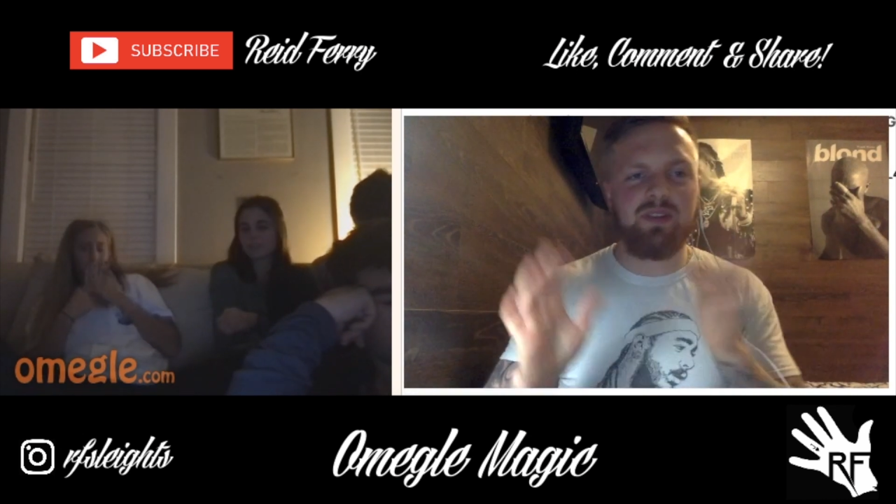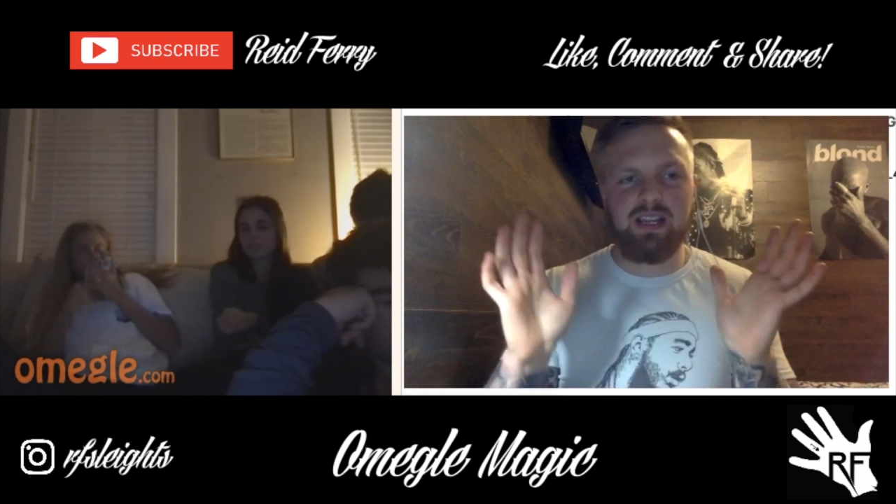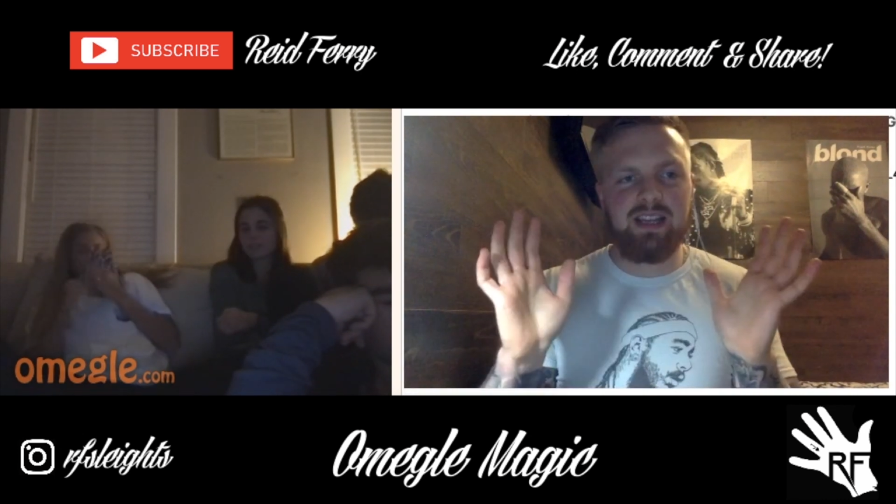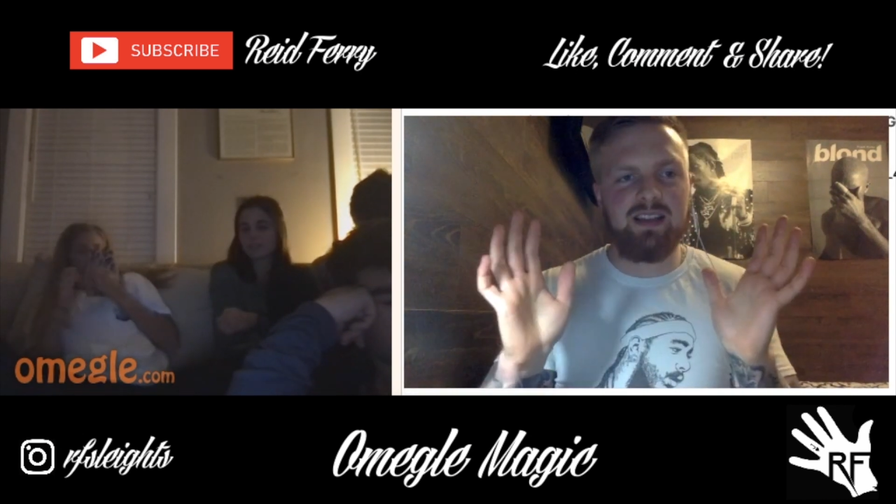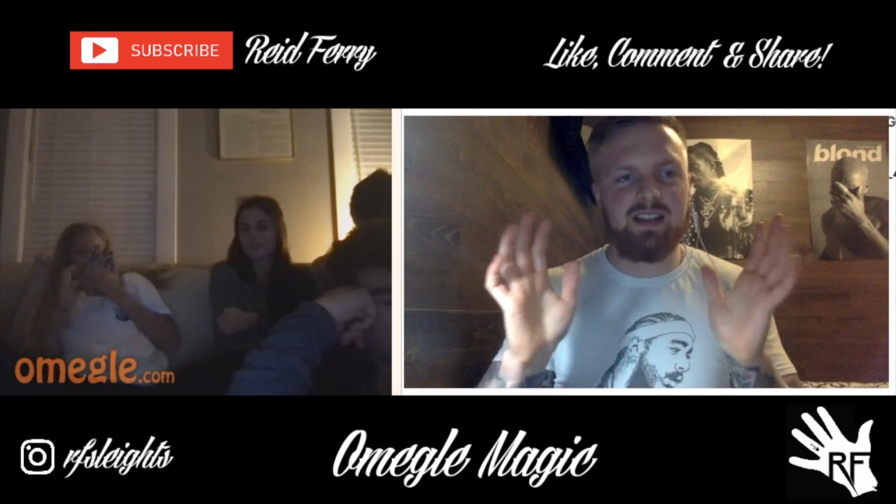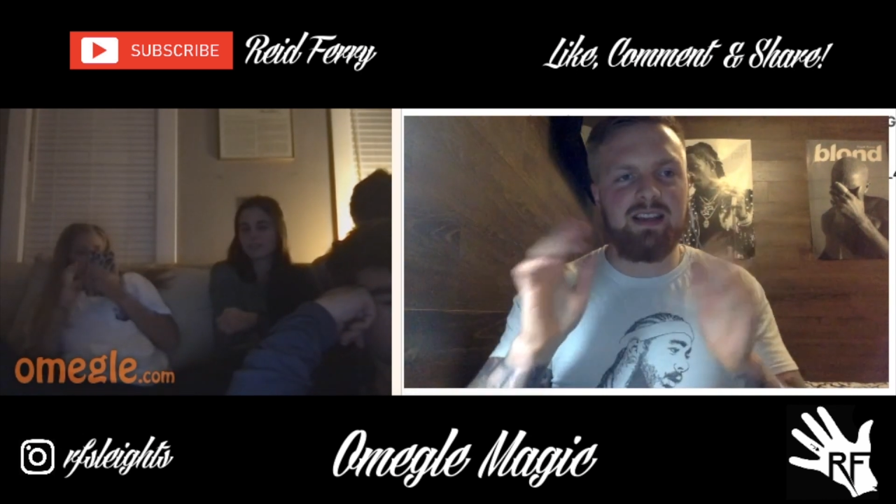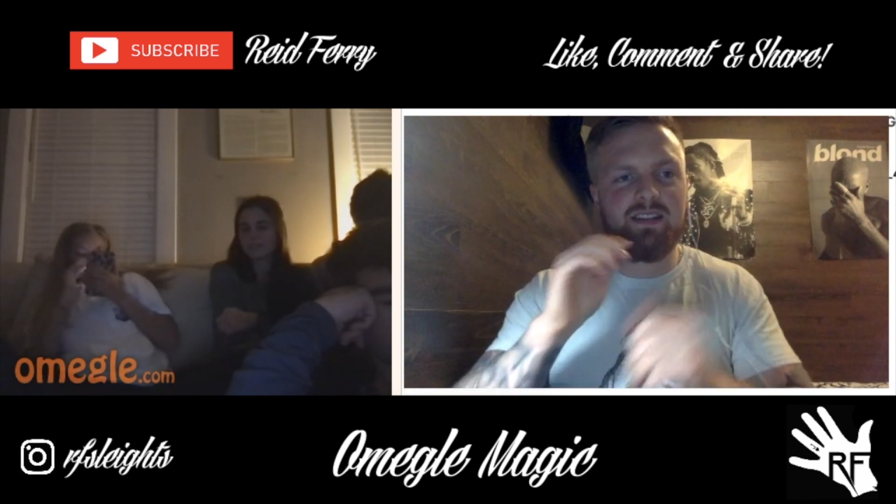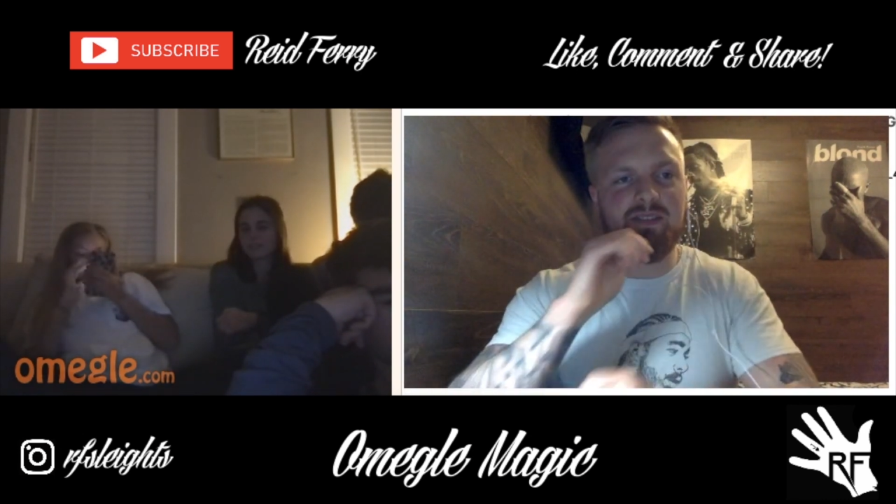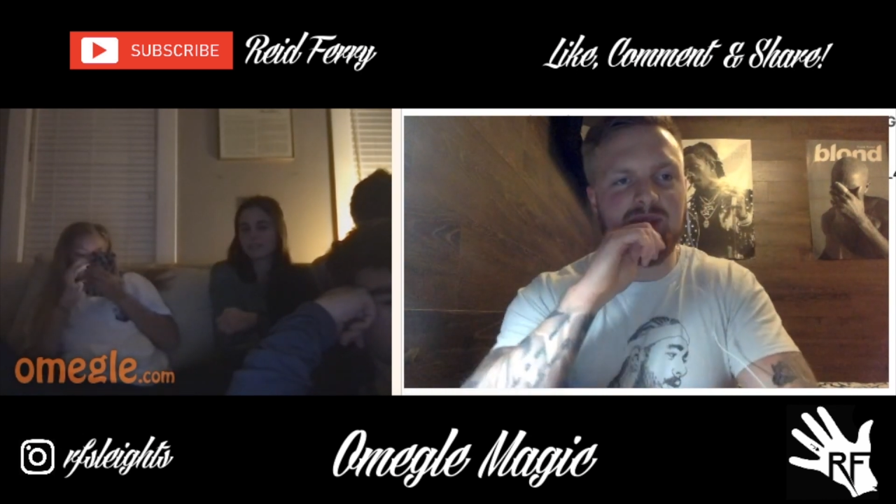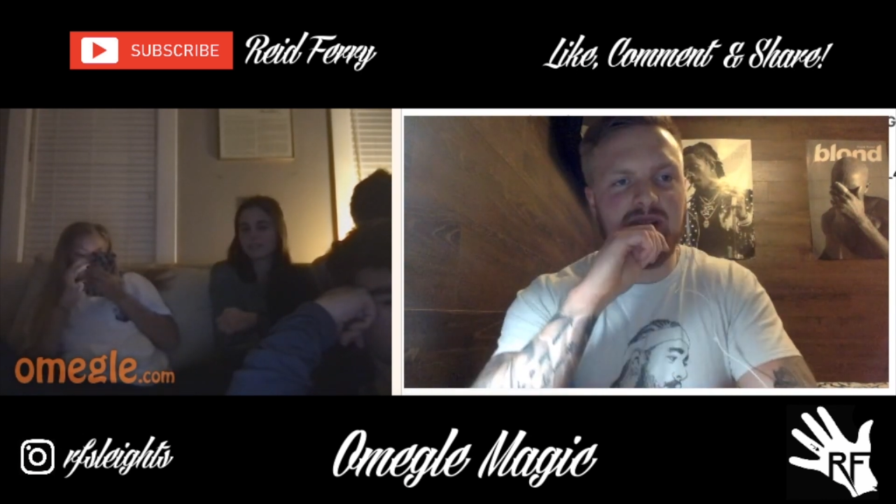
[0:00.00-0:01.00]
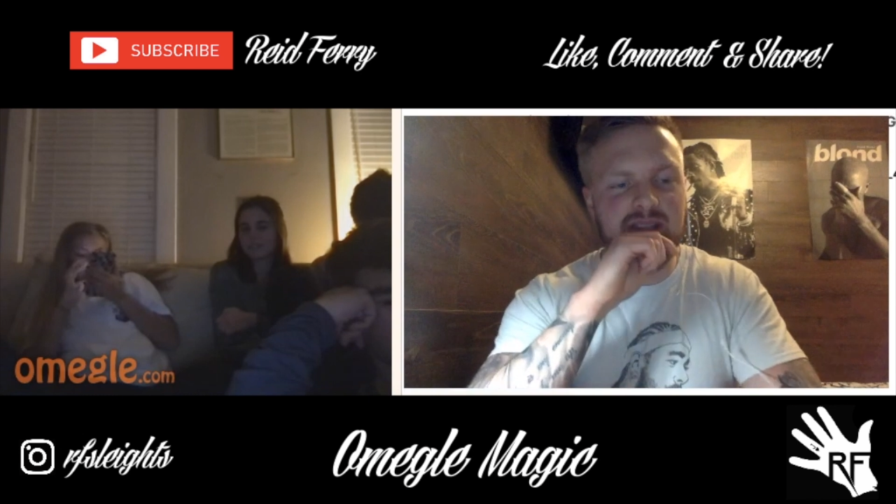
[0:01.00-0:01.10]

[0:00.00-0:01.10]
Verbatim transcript: again like that so no one can see.